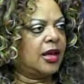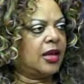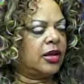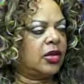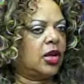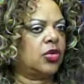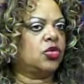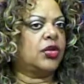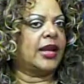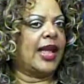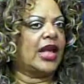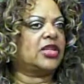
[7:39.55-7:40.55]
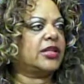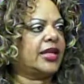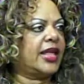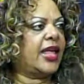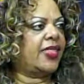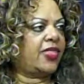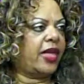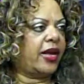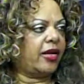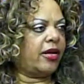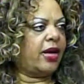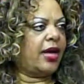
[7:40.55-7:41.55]
you can actually get
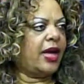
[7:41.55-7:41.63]
there.